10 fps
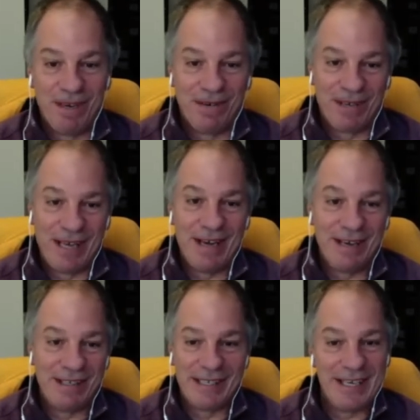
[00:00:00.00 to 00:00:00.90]
getting
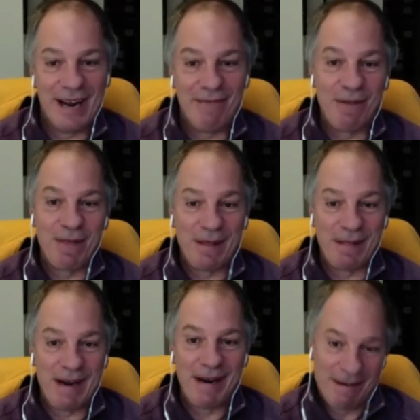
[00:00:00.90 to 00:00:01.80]
to see everything
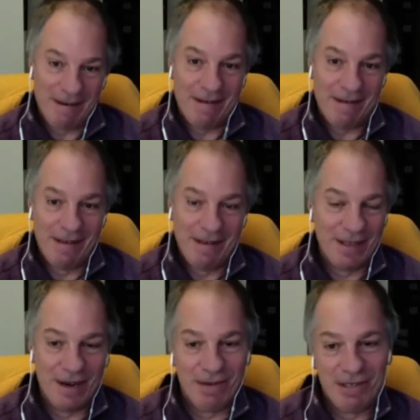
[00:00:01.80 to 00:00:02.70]
there.
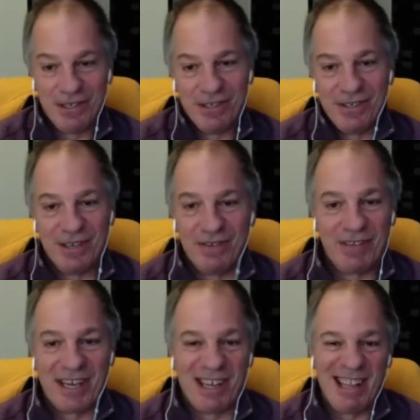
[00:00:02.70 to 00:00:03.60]
That was
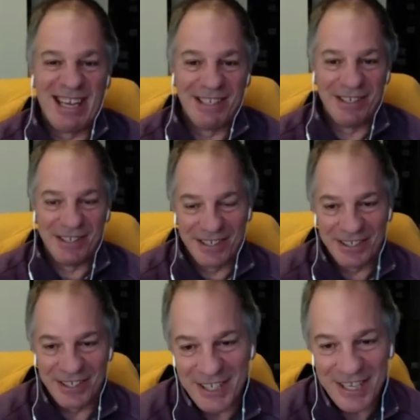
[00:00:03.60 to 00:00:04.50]
like a license to
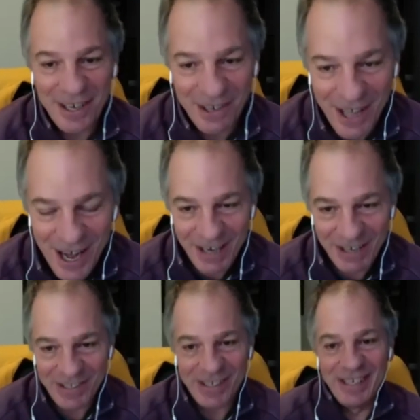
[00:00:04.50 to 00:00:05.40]
steal,
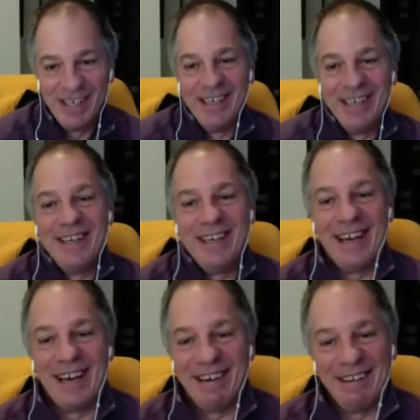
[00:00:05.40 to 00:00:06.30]
honestly.
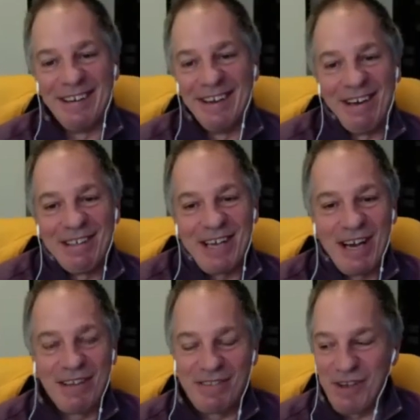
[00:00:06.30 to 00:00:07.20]
And then, I
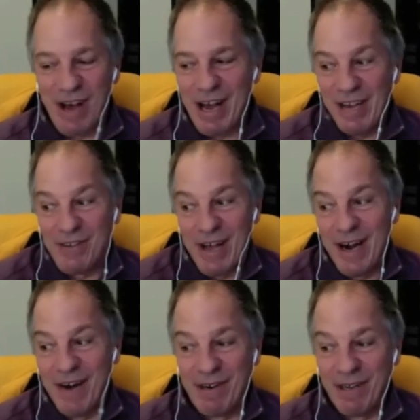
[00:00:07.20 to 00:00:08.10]
saw
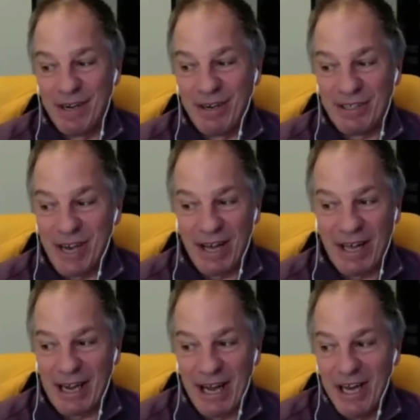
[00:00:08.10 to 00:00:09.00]
every, I saw
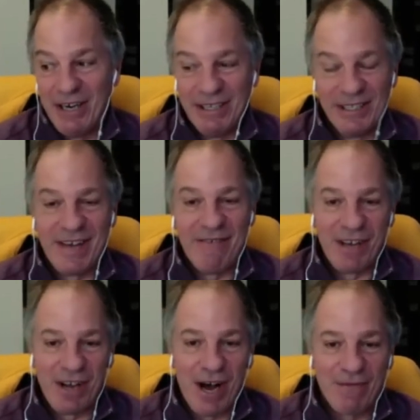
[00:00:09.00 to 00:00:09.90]
like 170
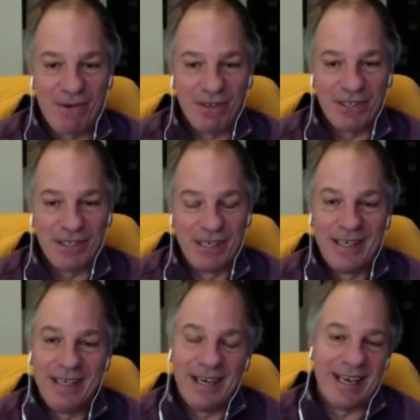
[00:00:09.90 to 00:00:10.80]
golf courses.
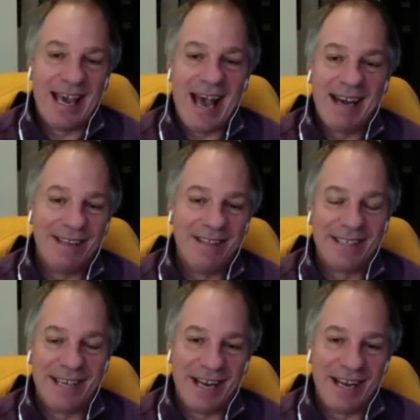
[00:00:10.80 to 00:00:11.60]
I caddied in St.